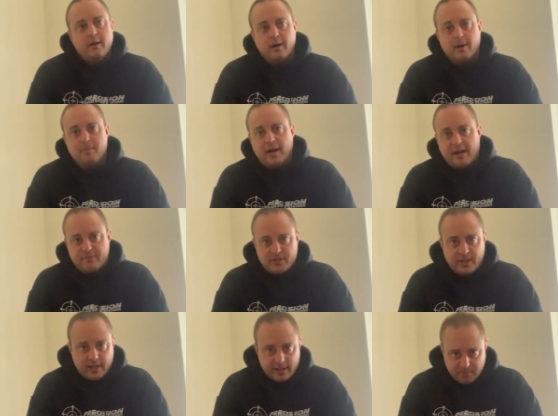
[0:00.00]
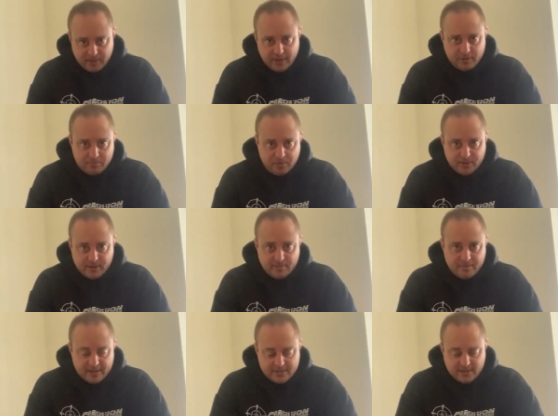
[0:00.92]
After that, I plan on pulling
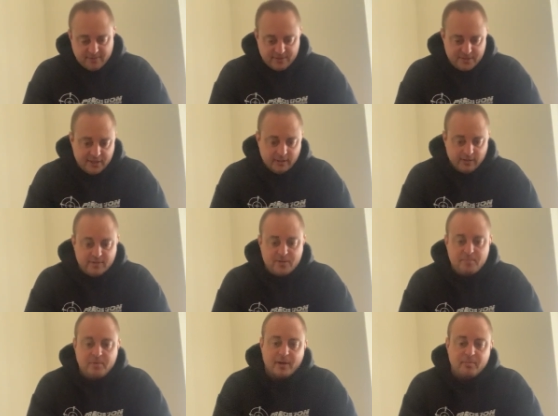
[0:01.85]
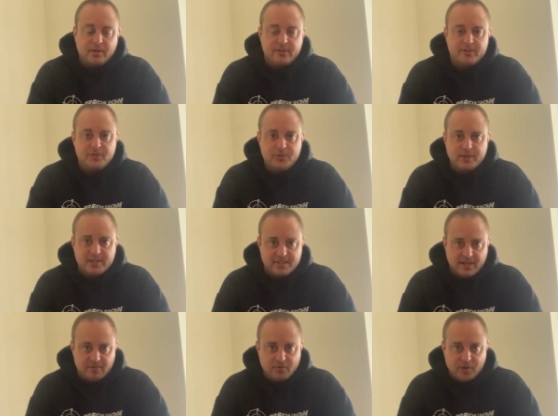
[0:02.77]
a max effort deadlift, but I plan on doing
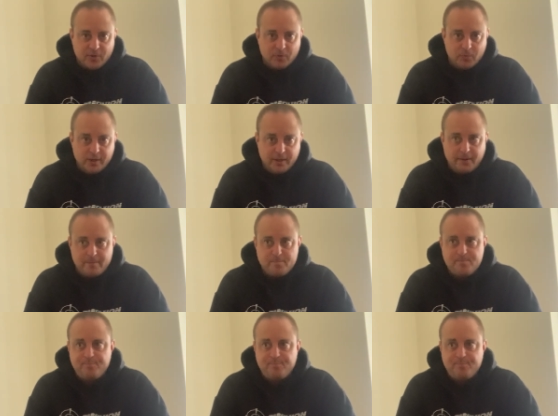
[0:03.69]
this every other week.